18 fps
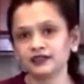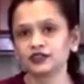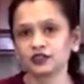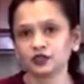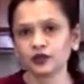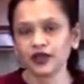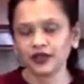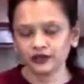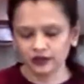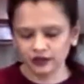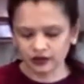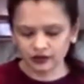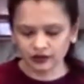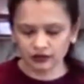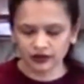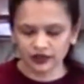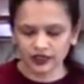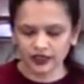together.
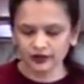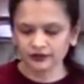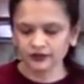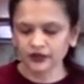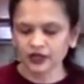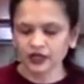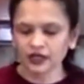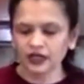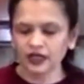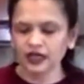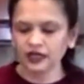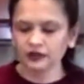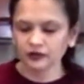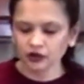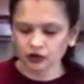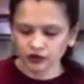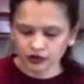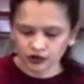Okay,
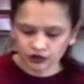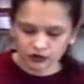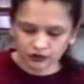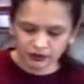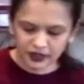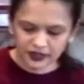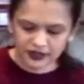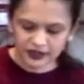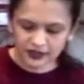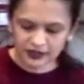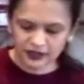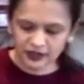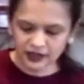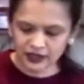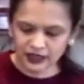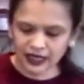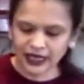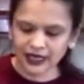I'm going to mix
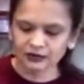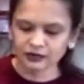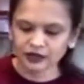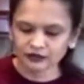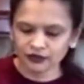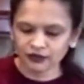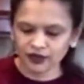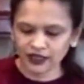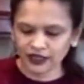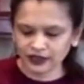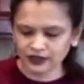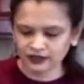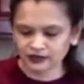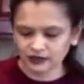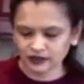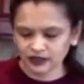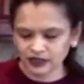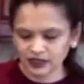almond flour.
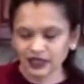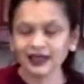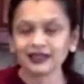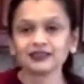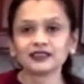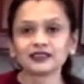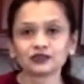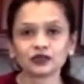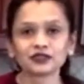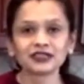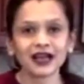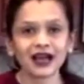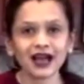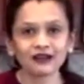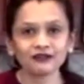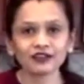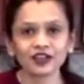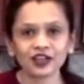This was
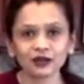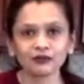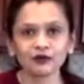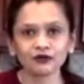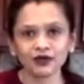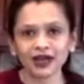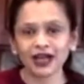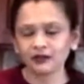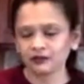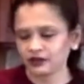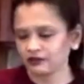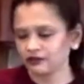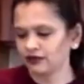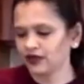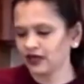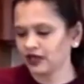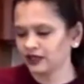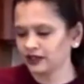half a cup of almond
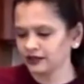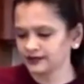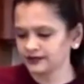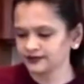flour.